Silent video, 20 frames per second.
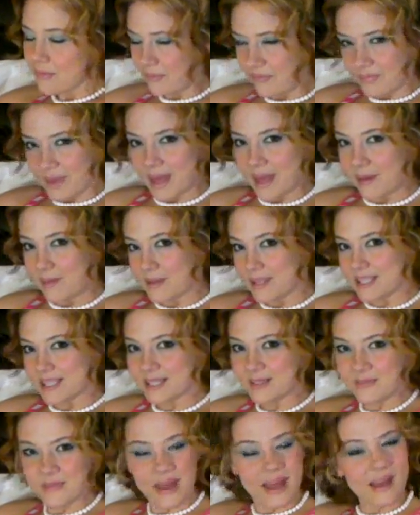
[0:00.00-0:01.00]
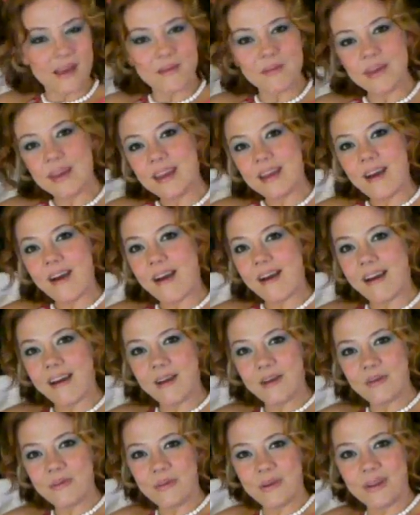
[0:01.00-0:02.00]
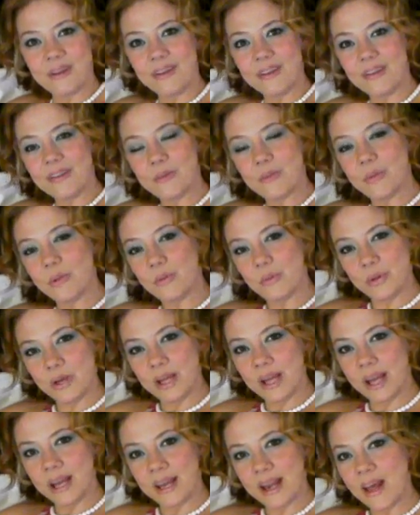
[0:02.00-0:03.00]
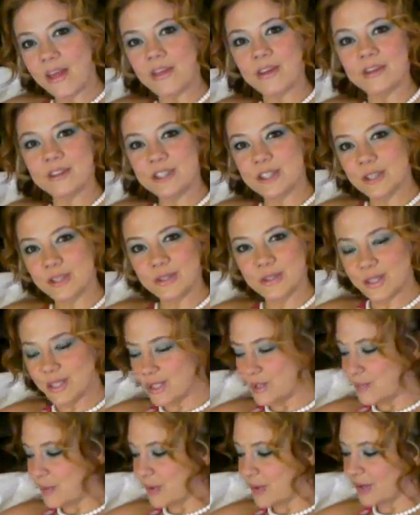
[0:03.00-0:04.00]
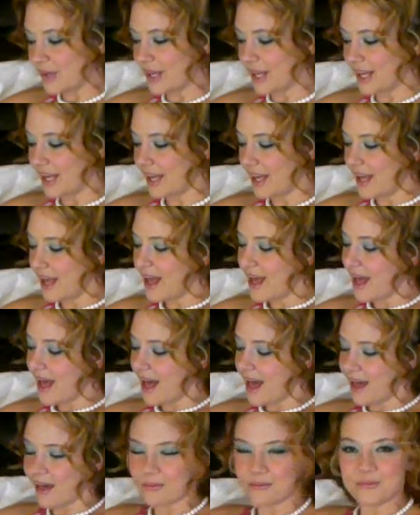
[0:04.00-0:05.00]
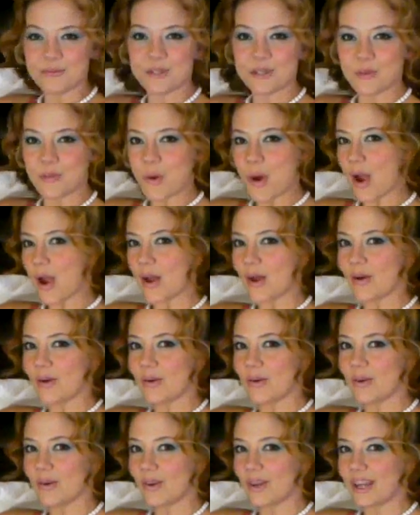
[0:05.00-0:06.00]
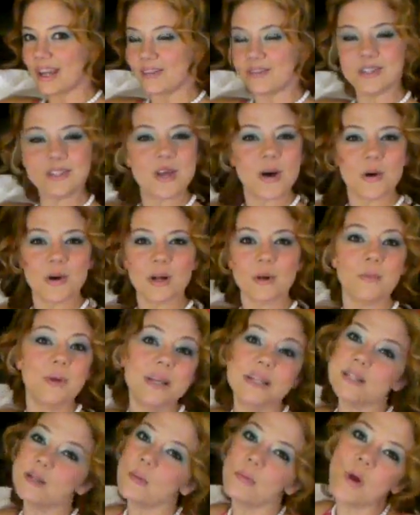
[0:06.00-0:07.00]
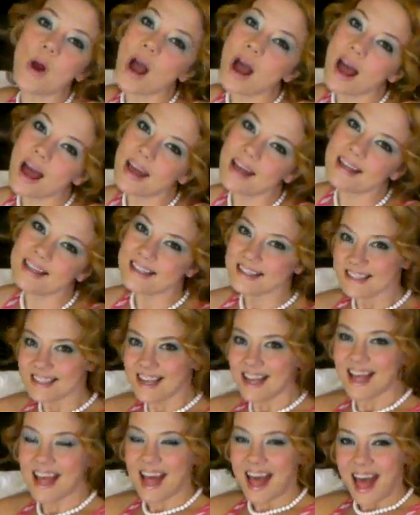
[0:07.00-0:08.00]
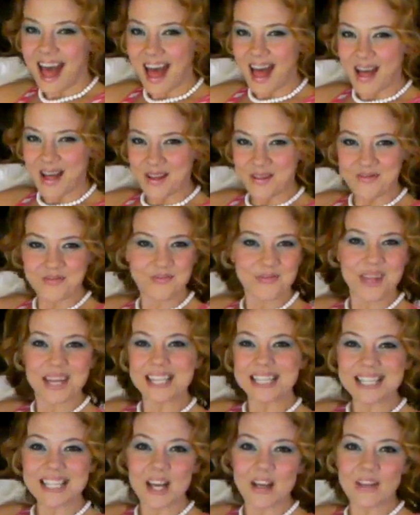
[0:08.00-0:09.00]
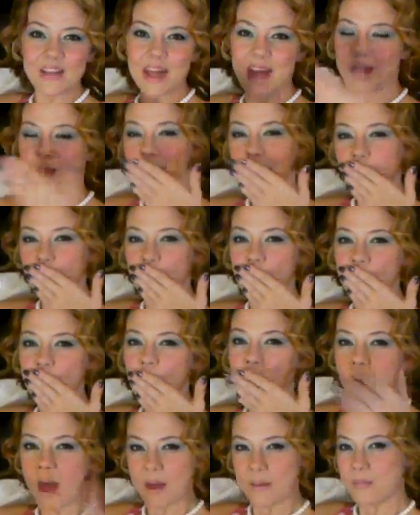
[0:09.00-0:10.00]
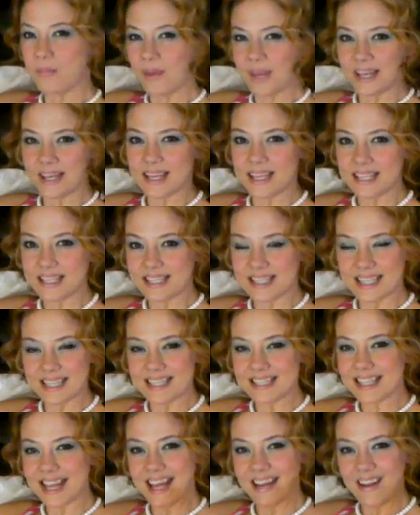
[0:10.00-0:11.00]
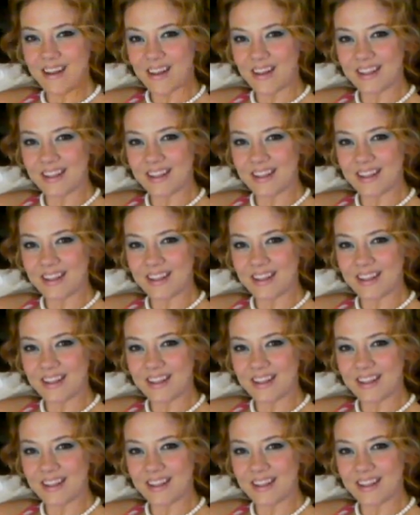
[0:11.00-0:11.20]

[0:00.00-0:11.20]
Maybe, just maybe, I will be reading another children's book tomorrow. If so, it'll be a surprise. Until then, big kisses.